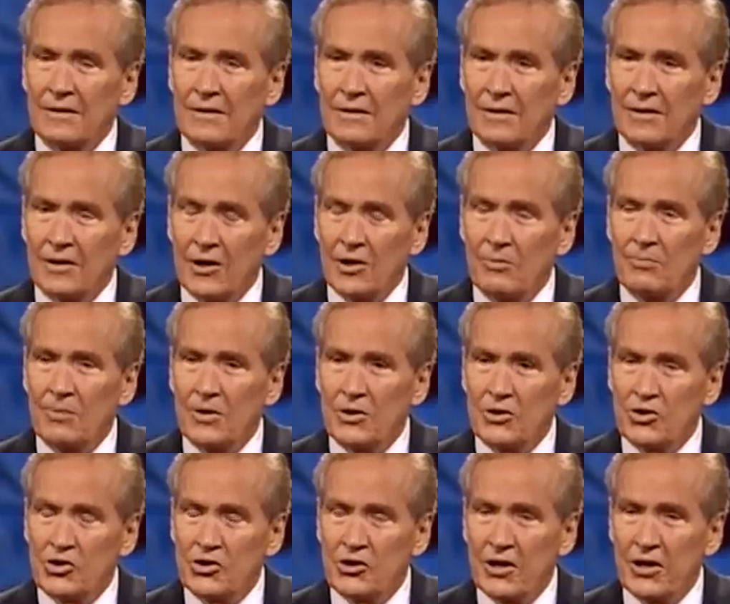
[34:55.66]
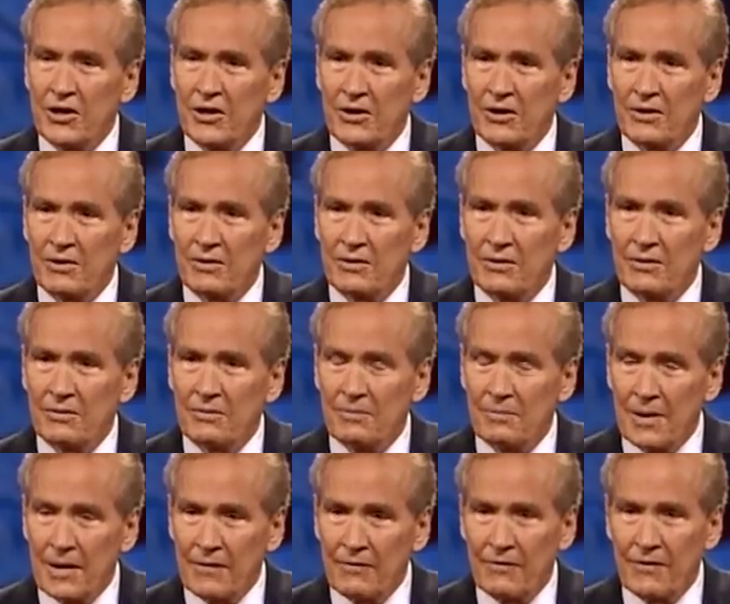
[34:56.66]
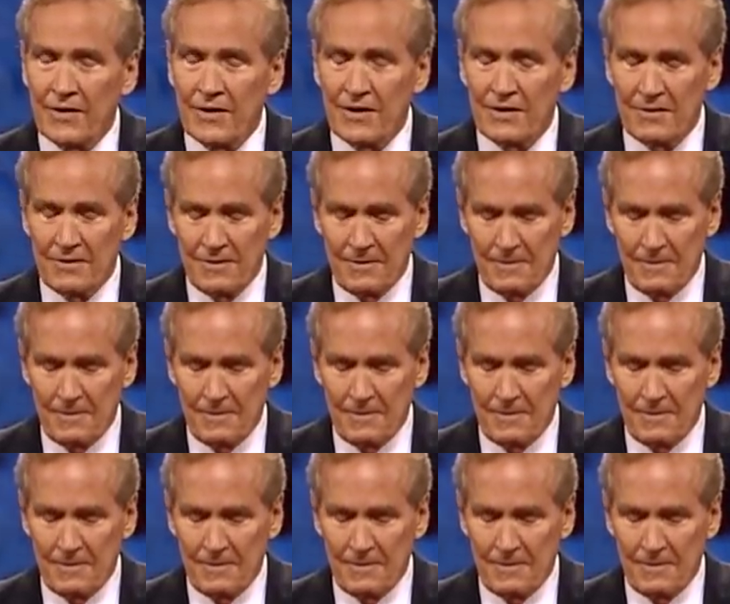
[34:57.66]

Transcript: and help me to share my faith.